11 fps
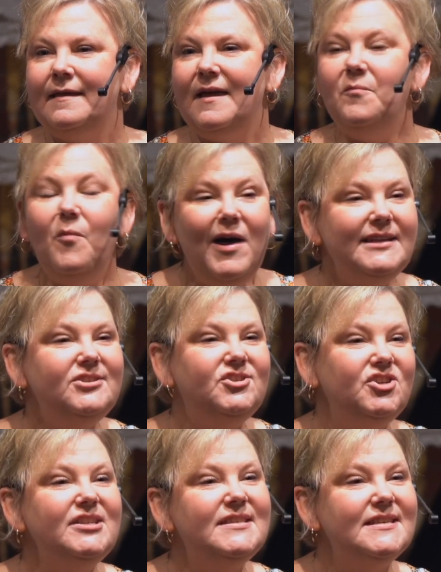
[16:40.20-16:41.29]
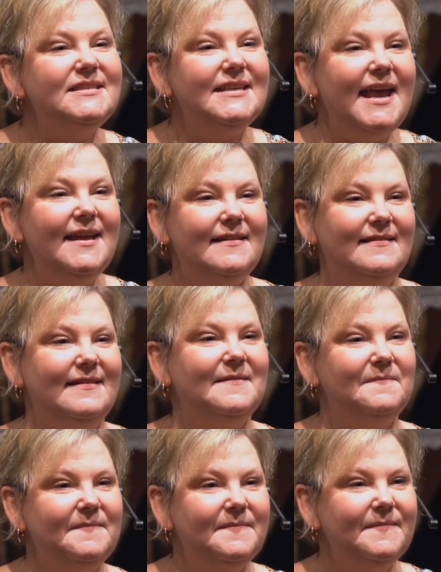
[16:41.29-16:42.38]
And what does Jesus say to them?